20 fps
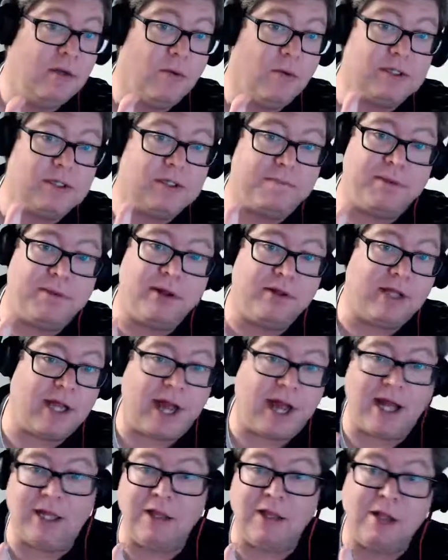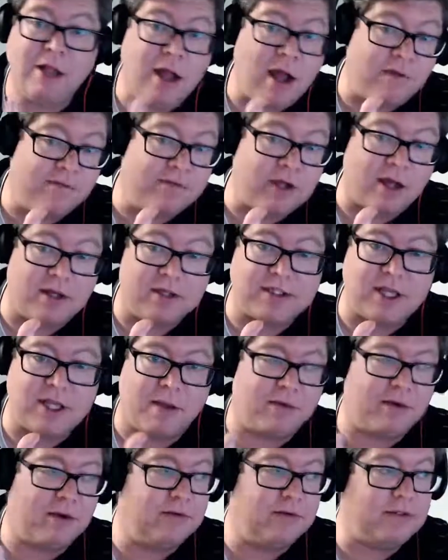was a beer that I loved all
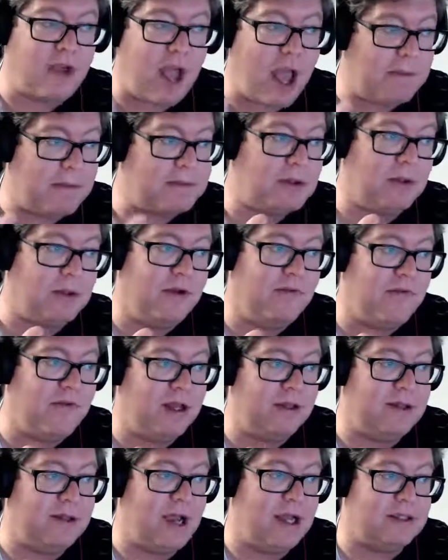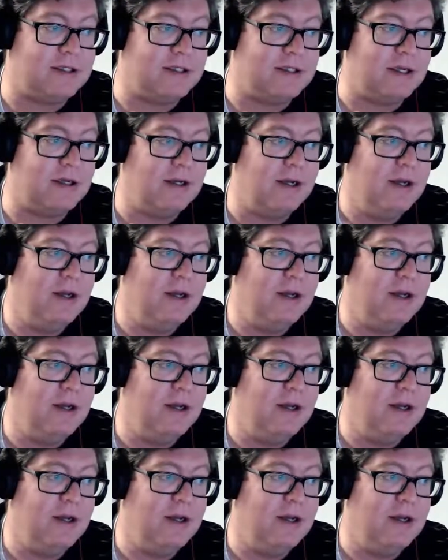summer. It was absolutely fantastic.